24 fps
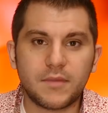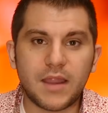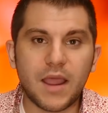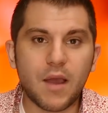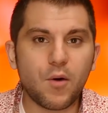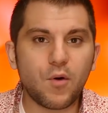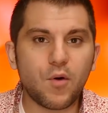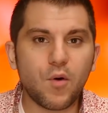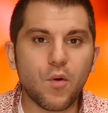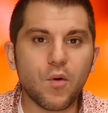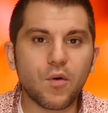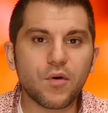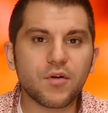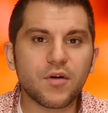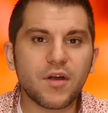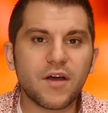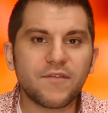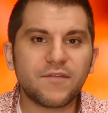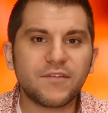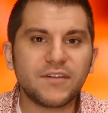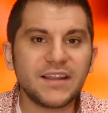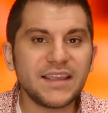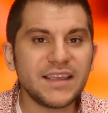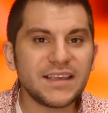Now, in order
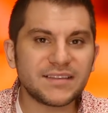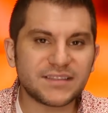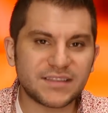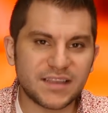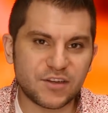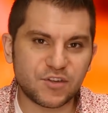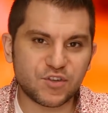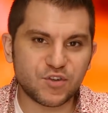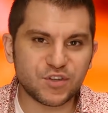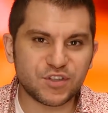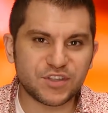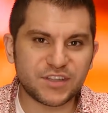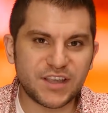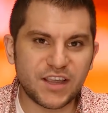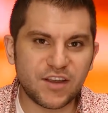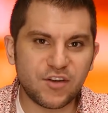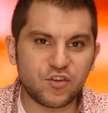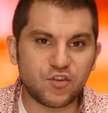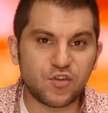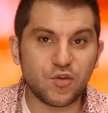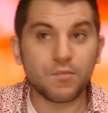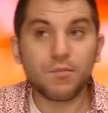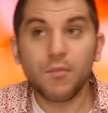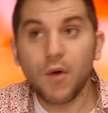of least
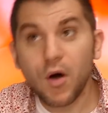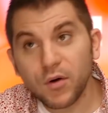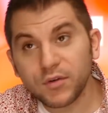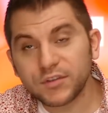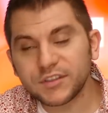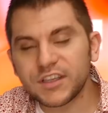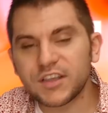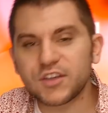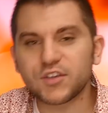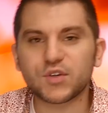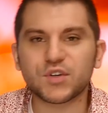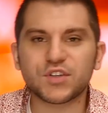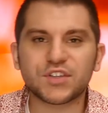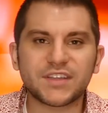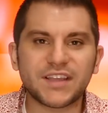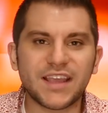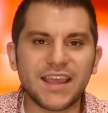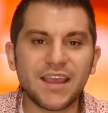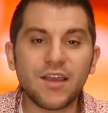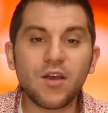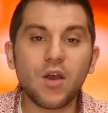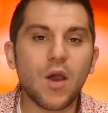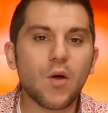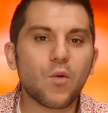interesting to most
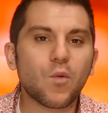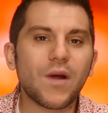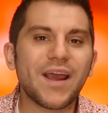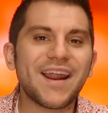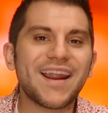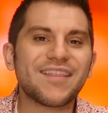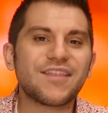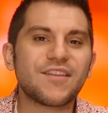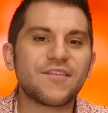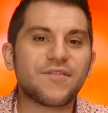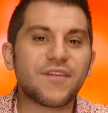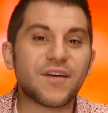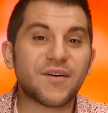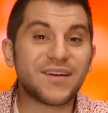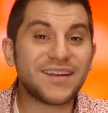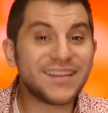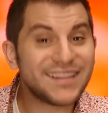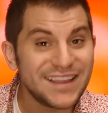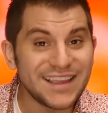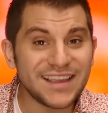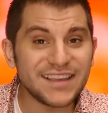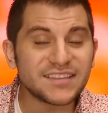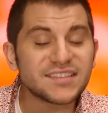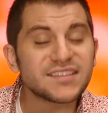interesting, right at the very
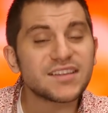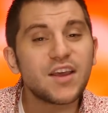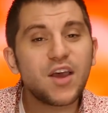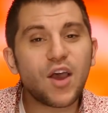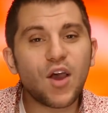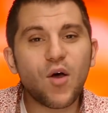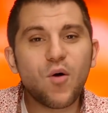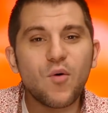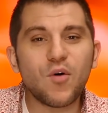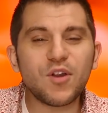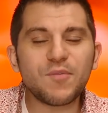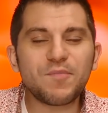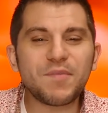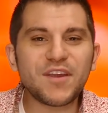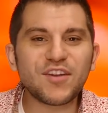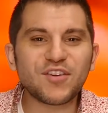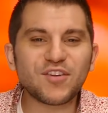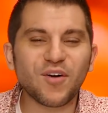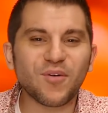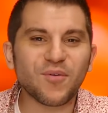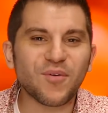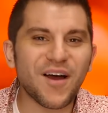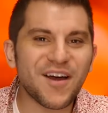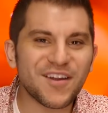least, would be
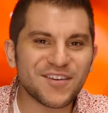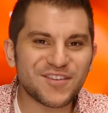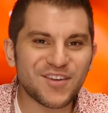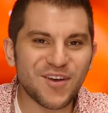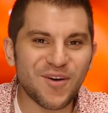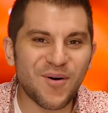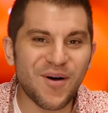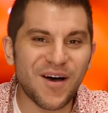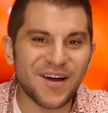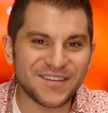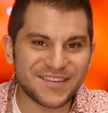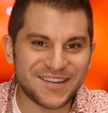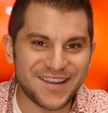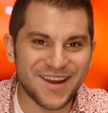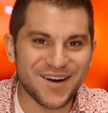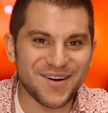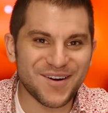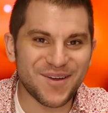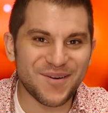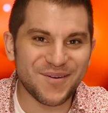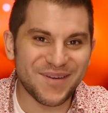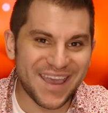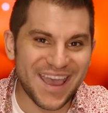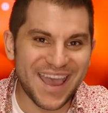Toronto,
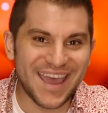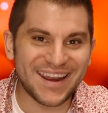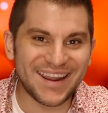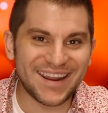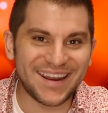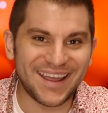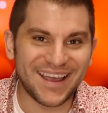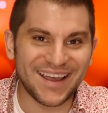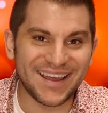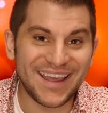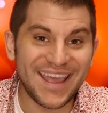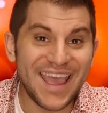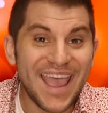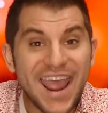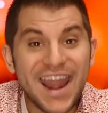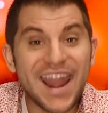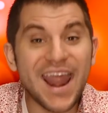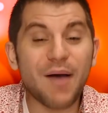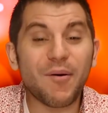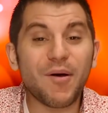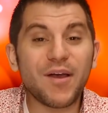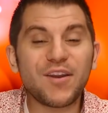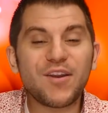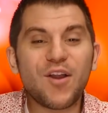Ontario, Canada.
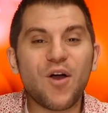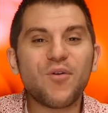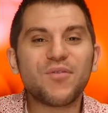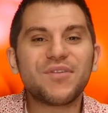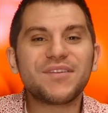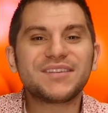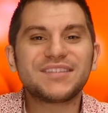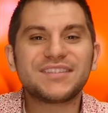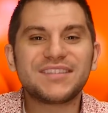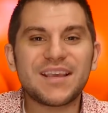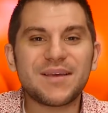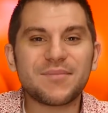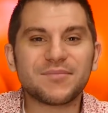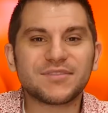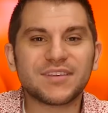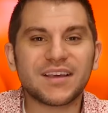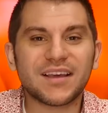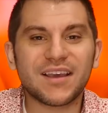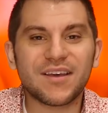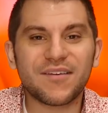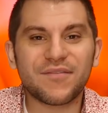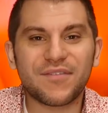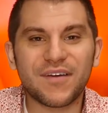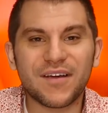Now, I know this seems
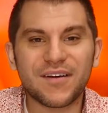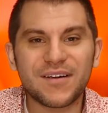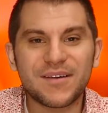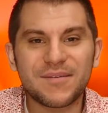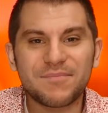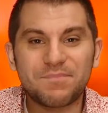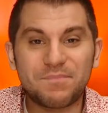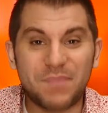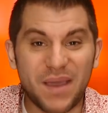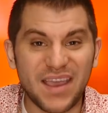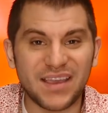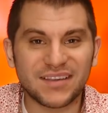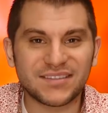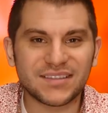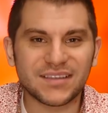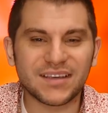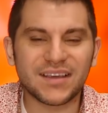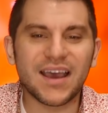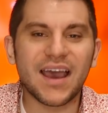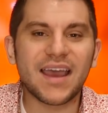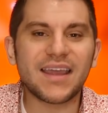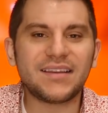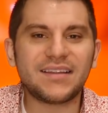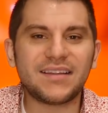like a very
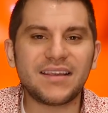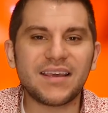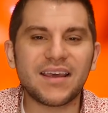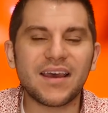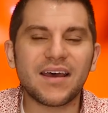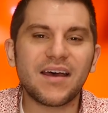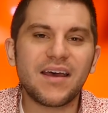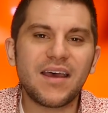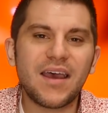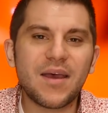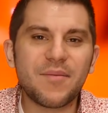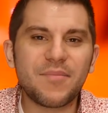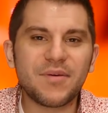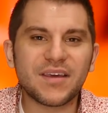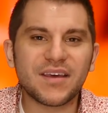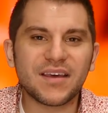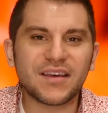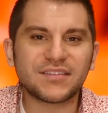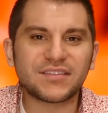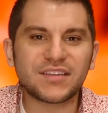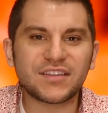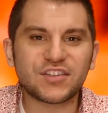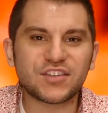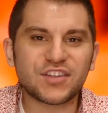basic idea
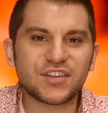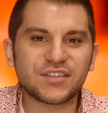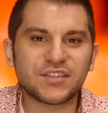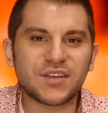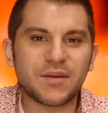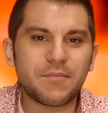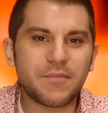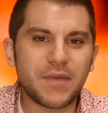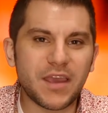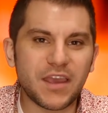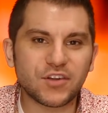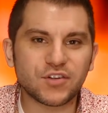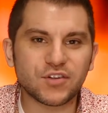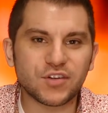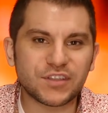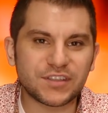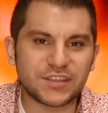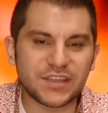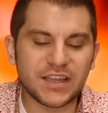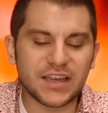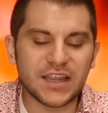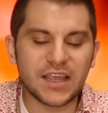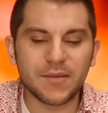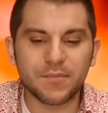because it's just a major
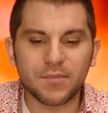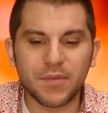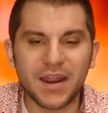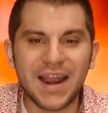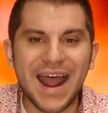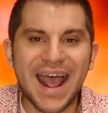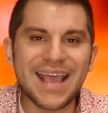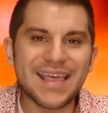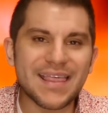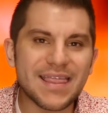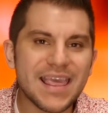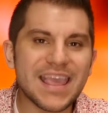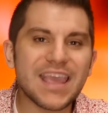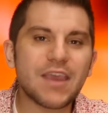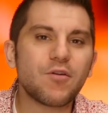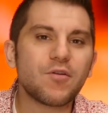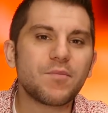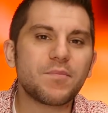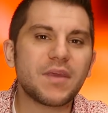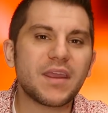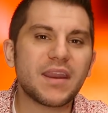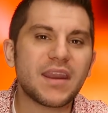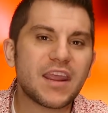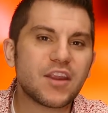city, but I think it
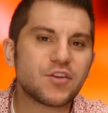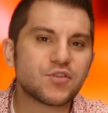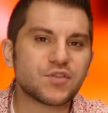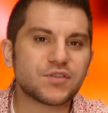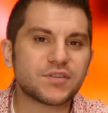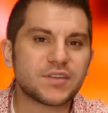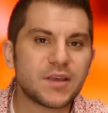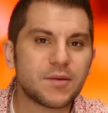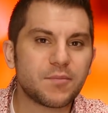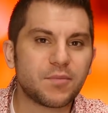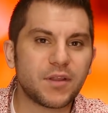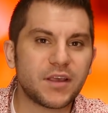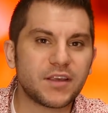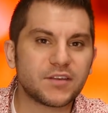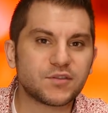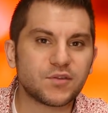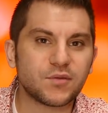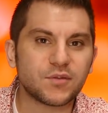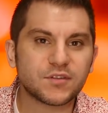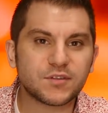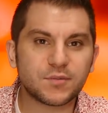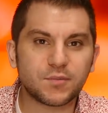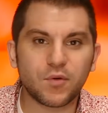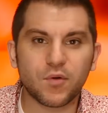would be an interesting place
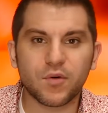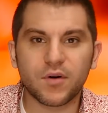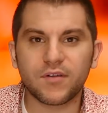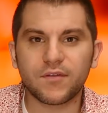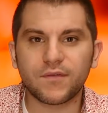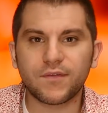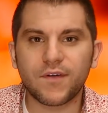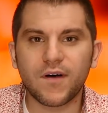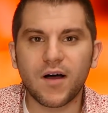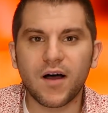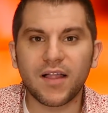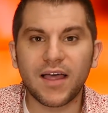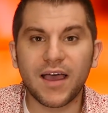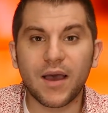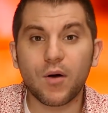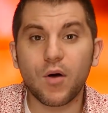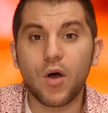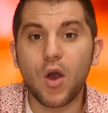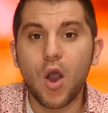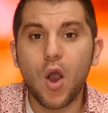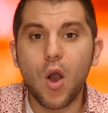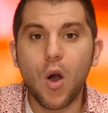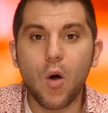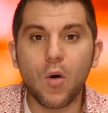to explore in
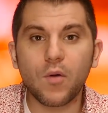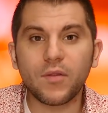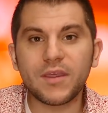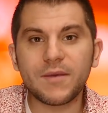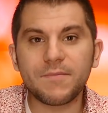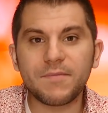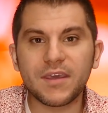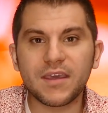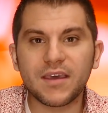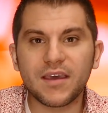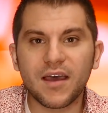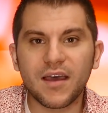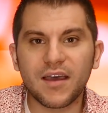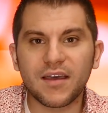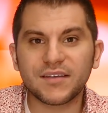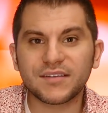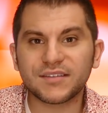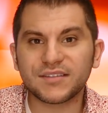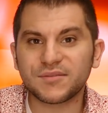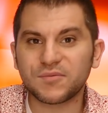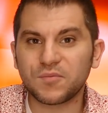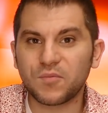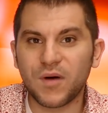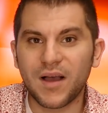Fallout only
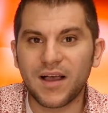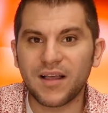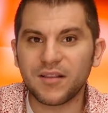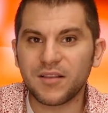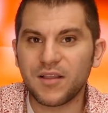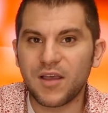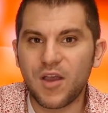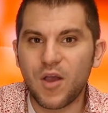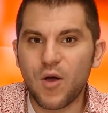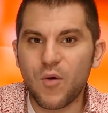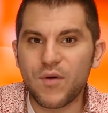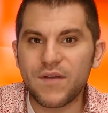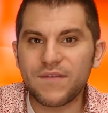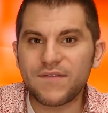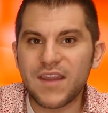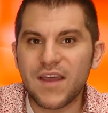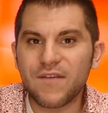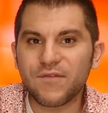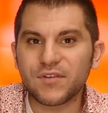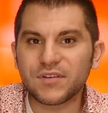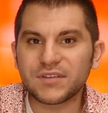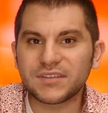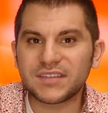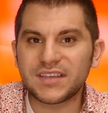because, well, we've
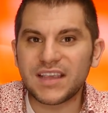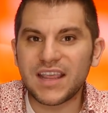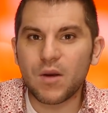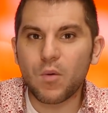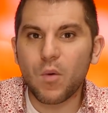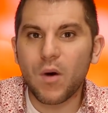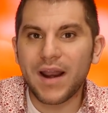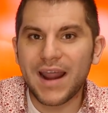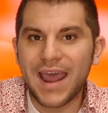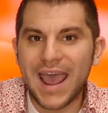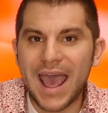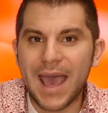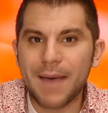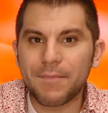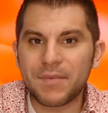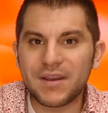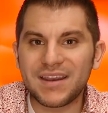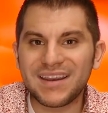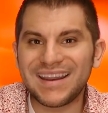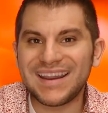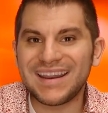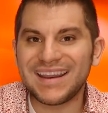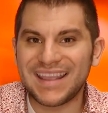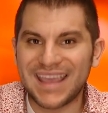never seen what
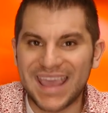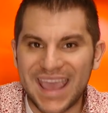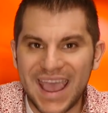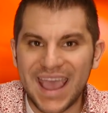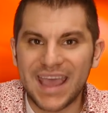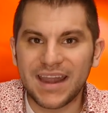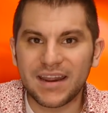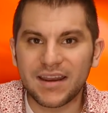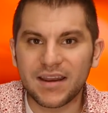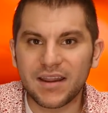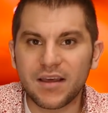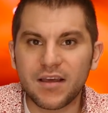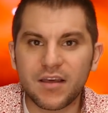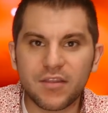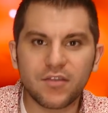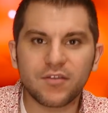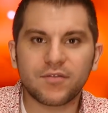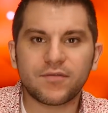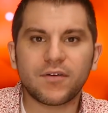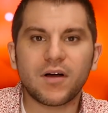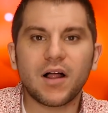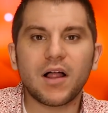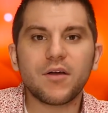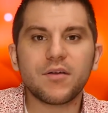happened in Canada in the
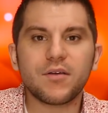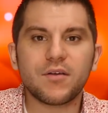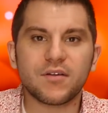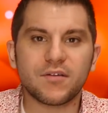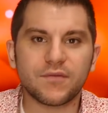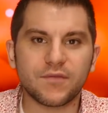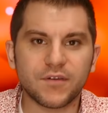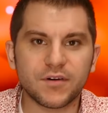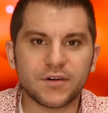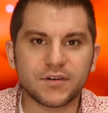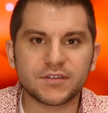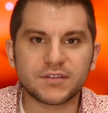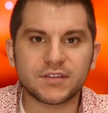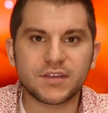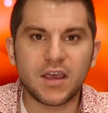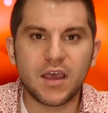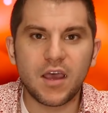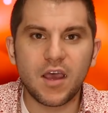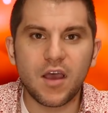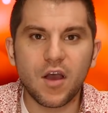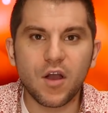Fallout universe.